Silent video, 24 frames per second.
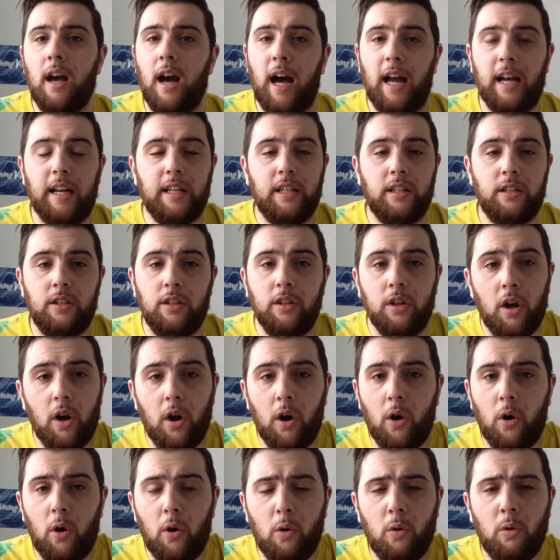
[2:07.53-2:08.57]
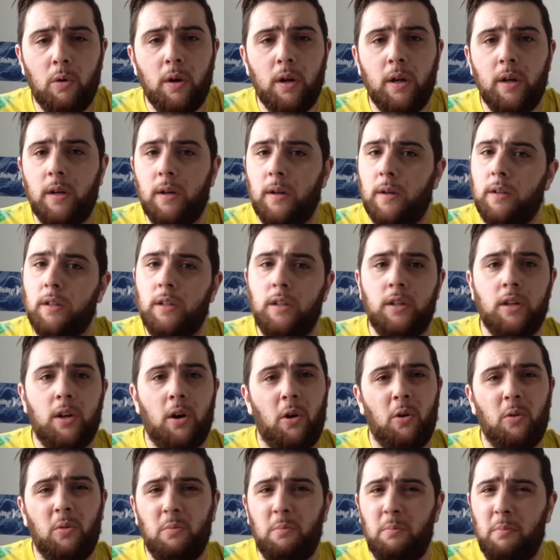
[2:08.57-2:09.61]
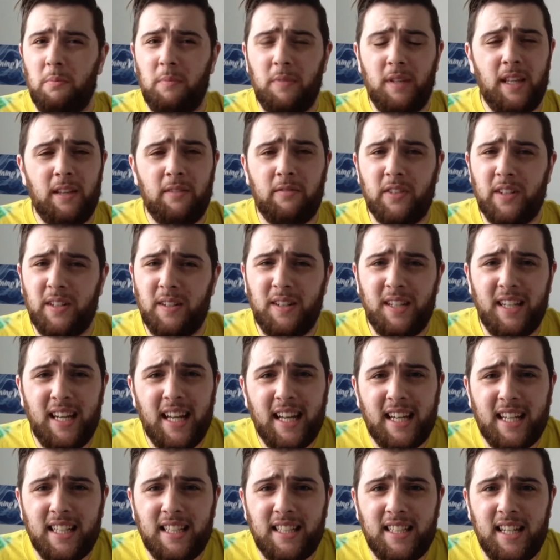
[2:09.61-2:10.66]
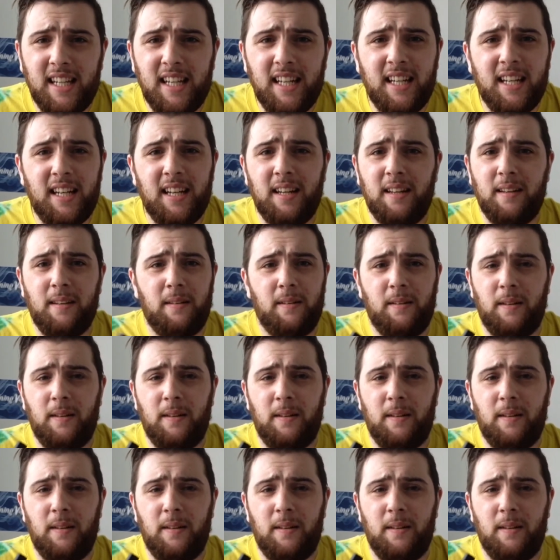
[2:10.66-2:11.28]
I didn't know, even nicotine,